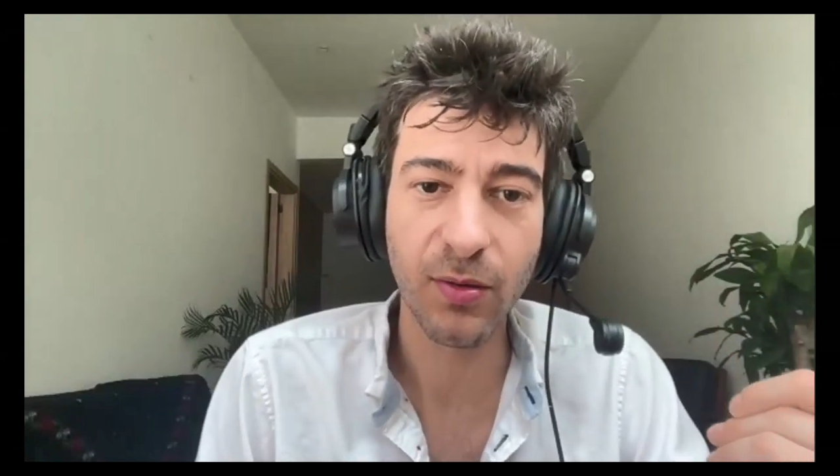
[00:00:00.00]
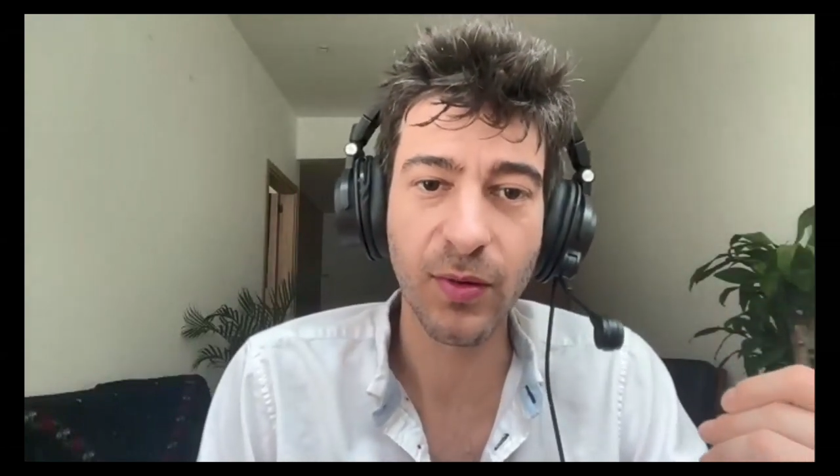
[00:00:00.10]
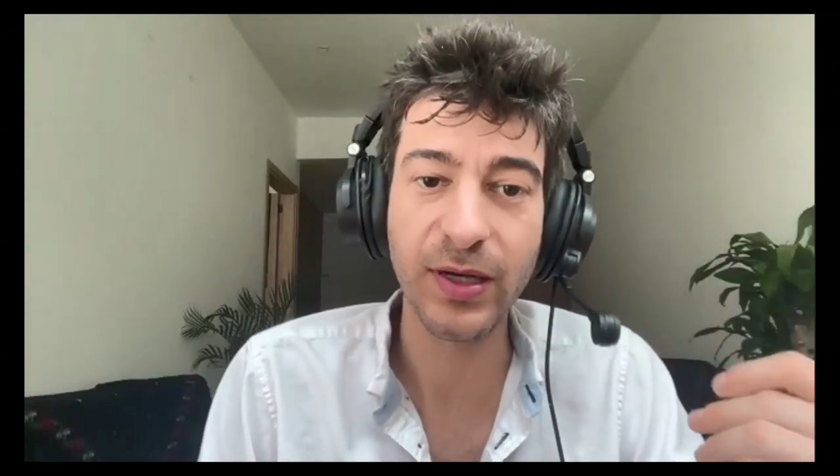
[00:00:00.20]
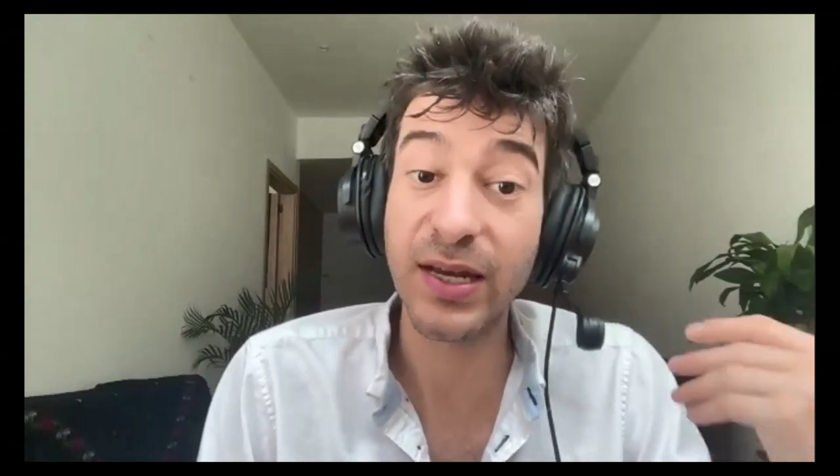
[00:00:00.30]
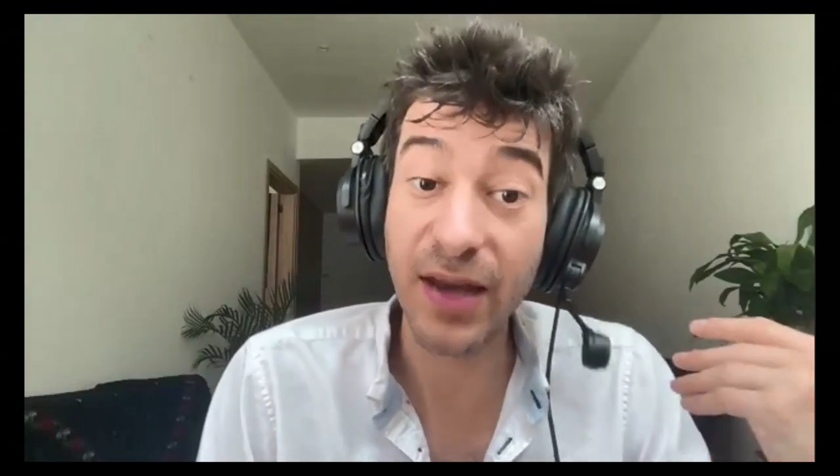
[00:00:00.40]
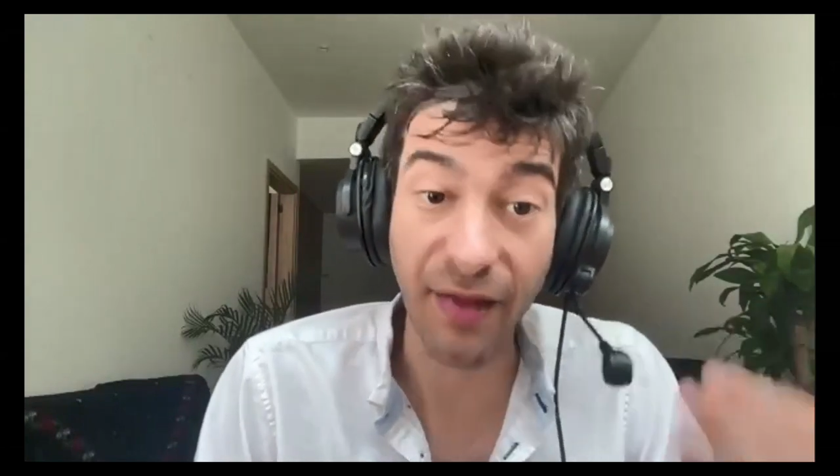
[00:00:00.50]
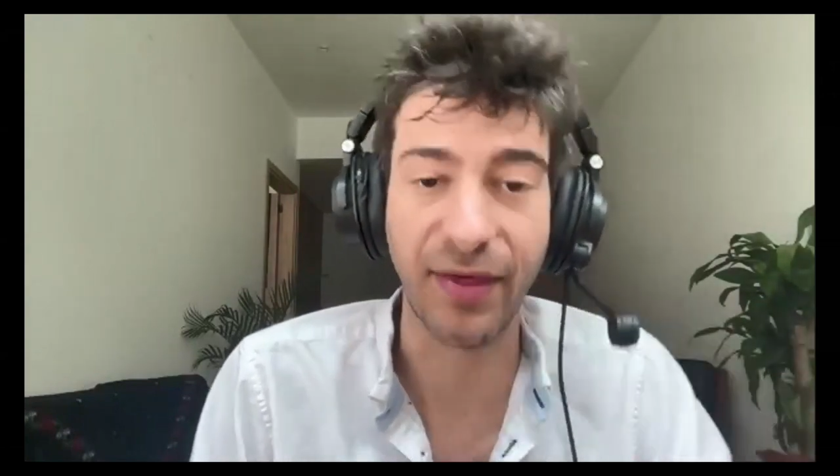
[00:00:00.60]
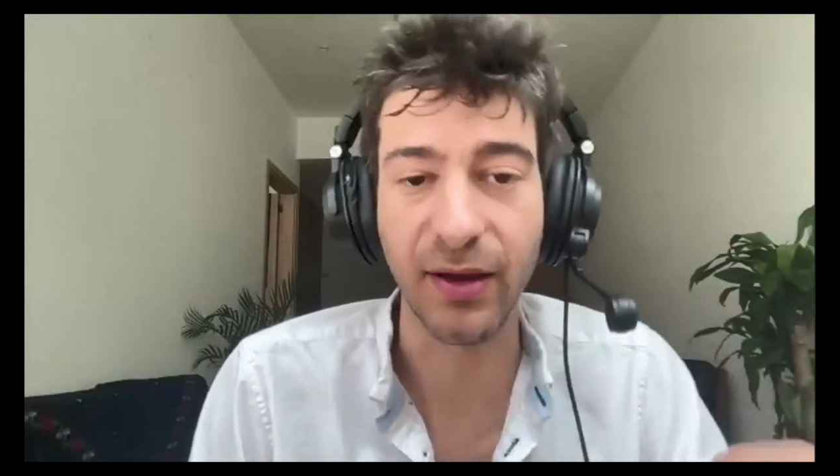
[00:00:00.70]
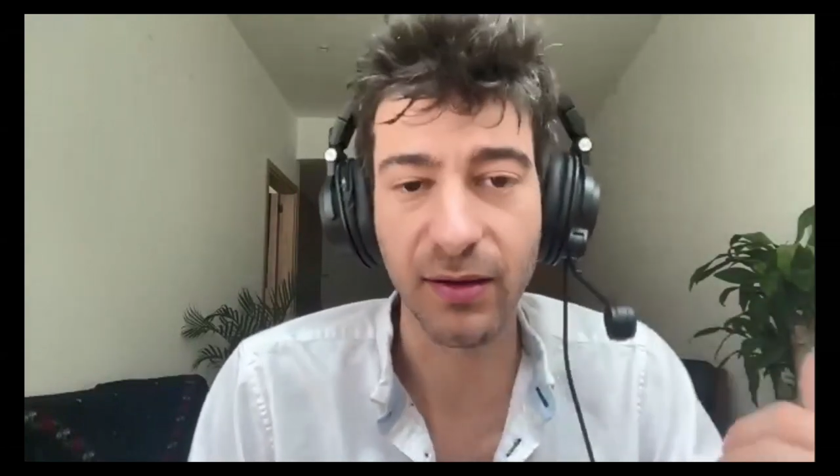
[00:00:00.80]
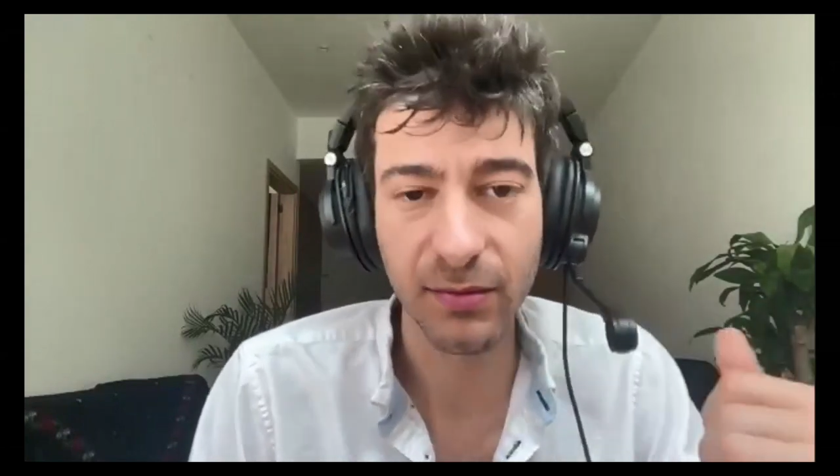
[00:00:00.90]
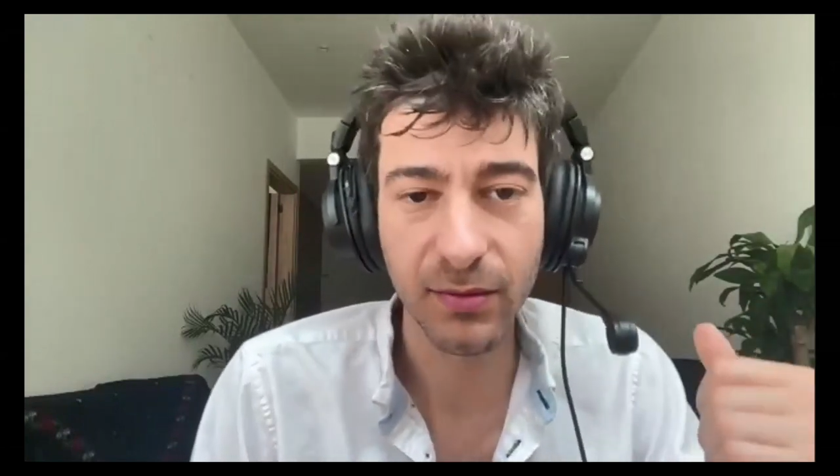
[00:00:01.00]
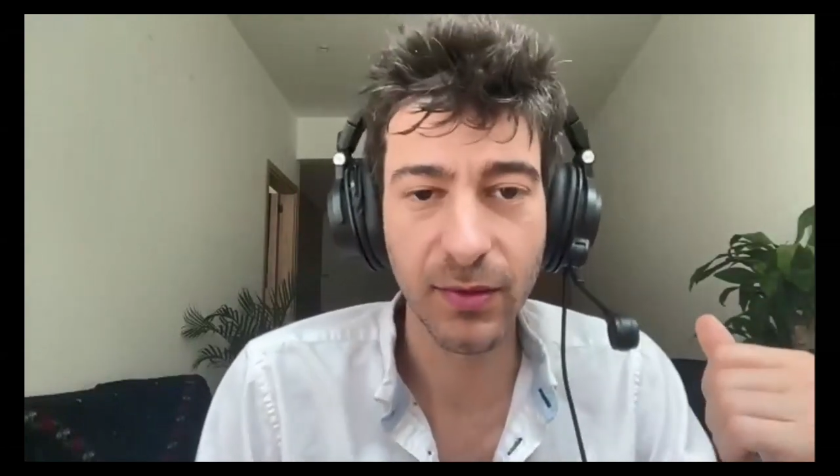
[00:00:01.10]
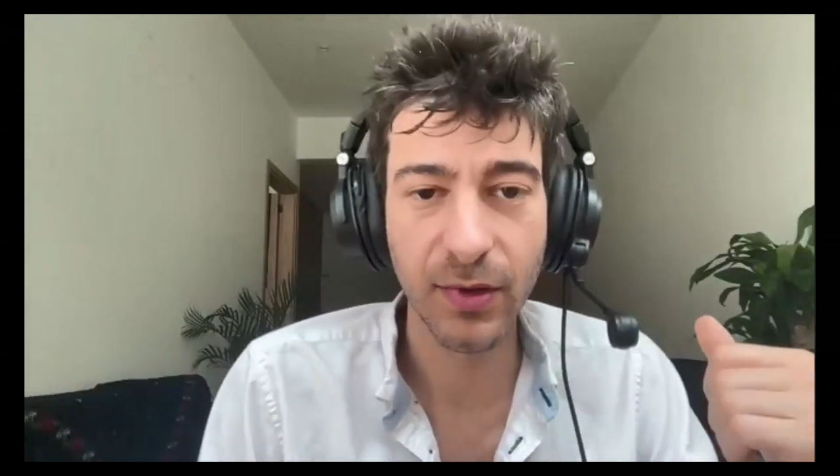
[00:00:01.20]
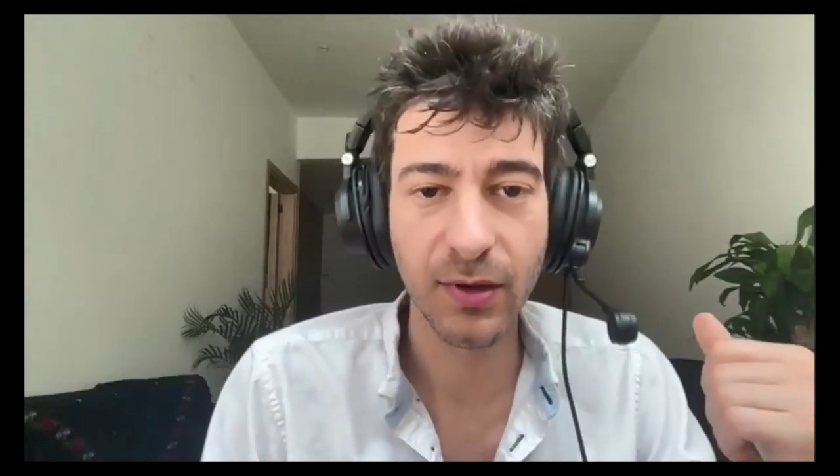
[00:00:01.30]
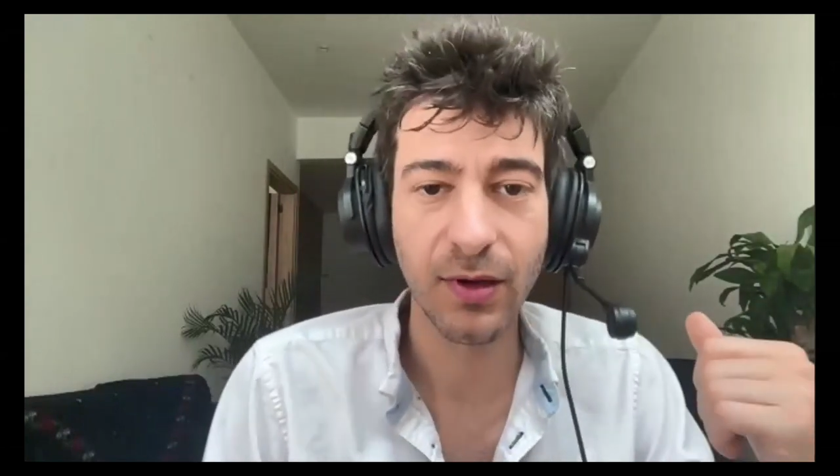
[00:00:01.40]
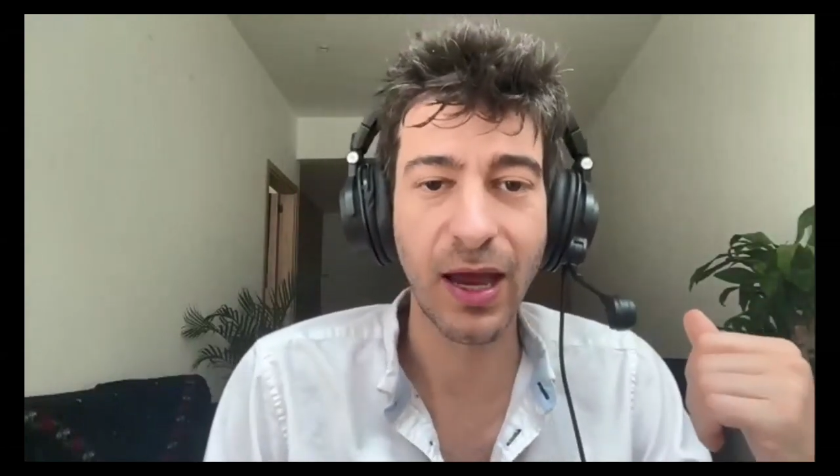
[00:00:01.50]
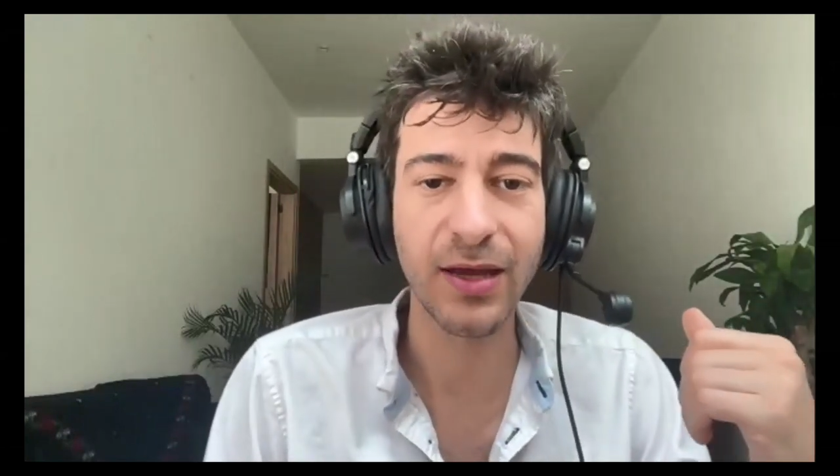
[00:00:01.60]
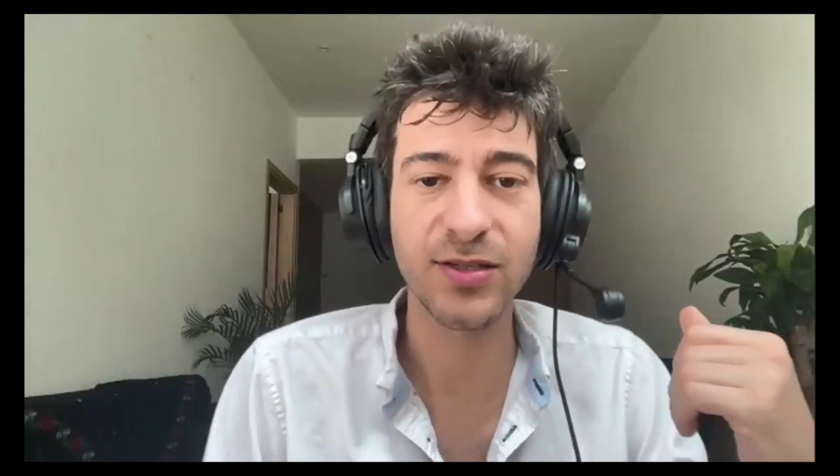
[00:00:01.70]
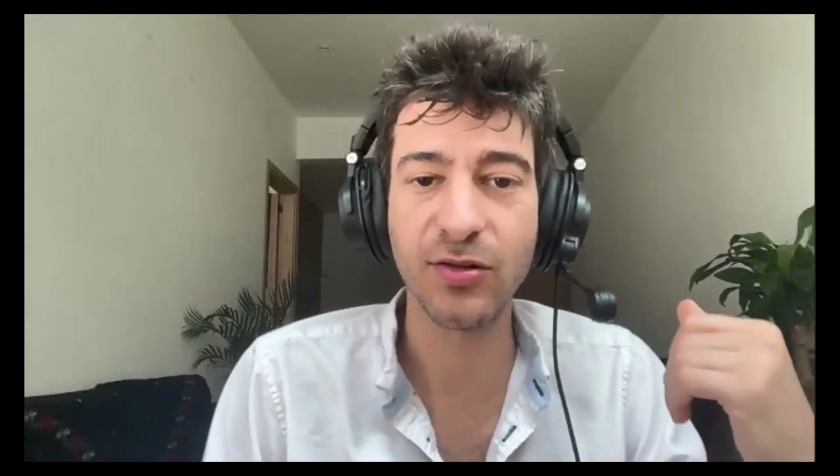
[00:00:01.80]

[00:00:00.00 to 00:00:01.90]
We did nothing. And